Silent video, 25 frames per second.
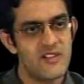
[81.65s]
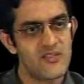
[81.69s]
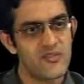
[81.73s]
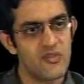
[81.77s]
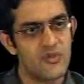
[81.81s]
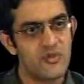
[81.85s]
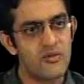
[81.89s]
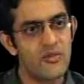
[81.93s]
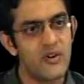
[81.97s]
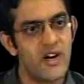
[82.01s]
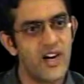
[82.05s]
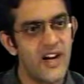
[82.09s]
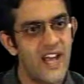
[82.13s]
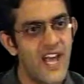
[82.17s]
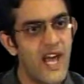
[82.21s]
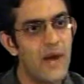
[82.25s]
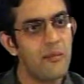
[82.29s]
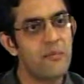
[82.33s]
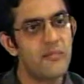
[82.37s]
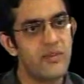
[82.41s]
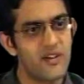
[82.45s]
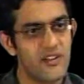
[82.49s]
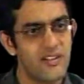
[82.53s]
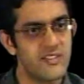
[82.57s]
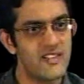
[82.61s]
So to
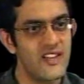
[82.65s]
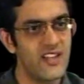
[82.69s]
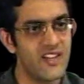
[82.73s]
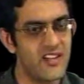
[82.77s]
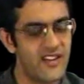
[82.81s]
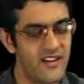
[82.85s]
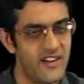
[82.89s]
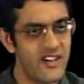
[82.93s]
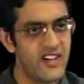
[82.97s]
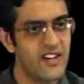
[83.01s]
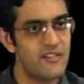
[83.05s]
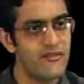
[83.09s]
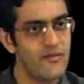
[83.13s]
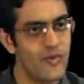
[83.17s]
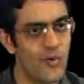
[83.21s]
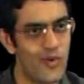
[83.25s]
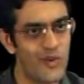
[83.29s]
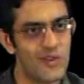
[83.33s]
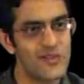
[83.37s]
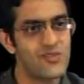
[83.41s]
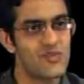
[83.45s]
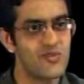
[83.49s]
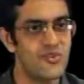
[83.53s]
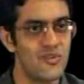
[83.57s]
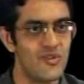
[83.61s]
adapt the narrative
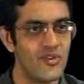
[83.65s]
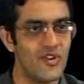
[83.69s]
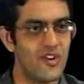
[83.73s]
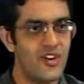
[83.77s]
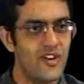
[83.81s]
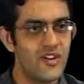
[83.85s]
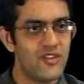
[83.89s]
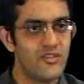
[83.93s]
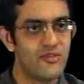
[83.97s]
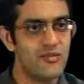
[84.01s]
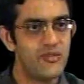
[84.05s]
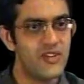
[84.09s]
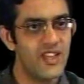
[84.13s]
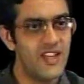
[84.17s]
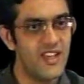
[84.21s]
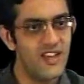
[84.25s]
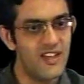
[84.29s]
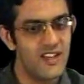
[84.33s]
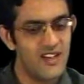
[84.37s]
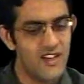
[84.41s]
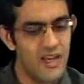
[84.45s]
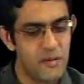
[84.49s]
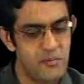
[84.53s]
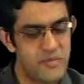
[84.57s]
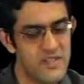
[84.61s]
also to
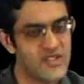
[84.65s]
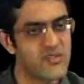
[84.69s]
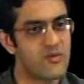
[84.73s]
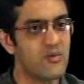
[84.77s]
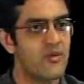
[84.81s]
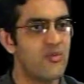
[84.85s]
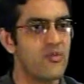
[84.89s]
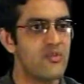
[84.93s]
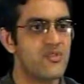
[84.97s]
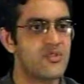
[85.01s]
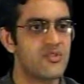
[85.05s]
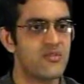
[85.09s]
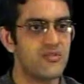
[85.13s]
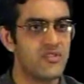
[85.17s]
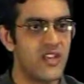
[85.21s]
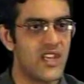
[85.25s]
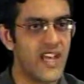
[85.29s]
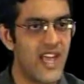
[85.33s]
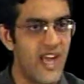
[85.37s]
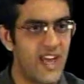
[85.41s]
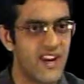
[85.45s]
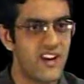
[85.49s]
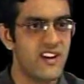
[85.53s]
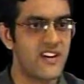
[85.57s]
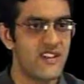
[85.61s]
the episodes, to the
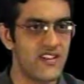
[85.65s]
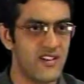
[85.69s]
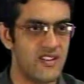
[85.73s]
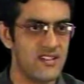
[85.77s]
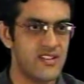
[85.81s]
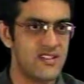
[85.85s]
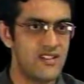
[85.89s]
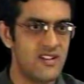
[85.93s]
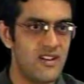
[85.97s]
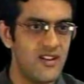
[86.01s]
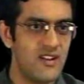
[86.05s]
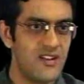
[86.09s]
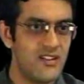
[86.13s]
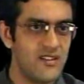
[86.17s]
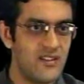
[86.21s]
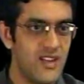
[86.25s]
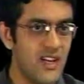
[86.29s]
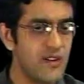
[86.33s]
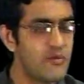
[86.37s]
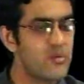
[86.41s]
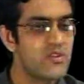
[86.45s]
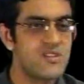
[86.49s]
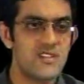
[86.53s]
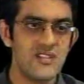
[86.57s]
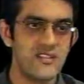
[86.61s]
characters,
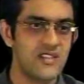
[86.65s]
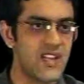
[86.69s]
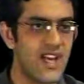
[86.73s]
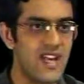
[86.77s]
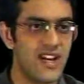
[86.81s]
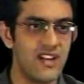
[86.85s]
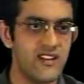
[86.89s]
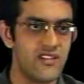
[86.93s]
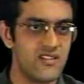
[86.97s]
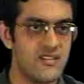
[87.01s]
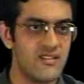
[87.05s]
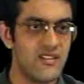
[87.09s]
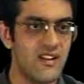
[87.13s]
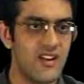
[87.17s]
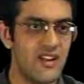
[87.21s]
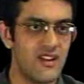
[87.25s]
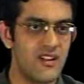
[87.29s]
that was a challenge.